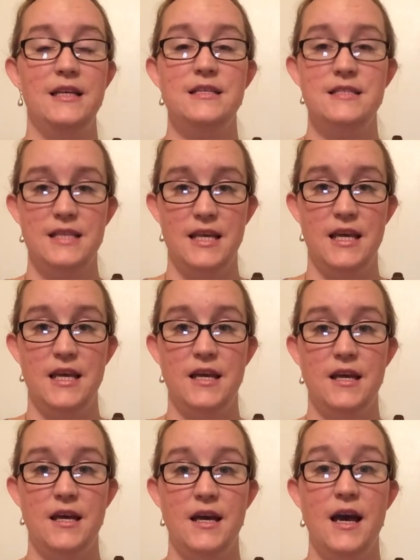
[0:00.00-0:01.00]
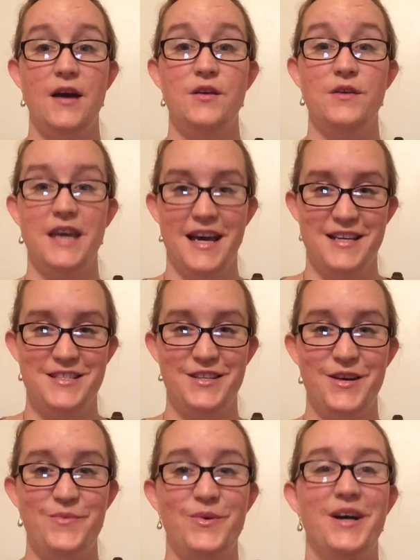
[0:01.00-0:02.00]
see how you cast
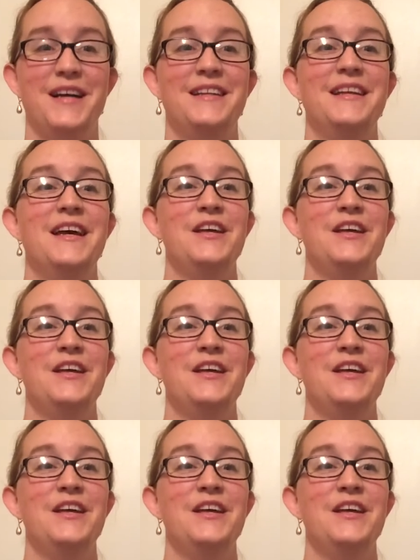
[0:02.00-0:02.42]
on one,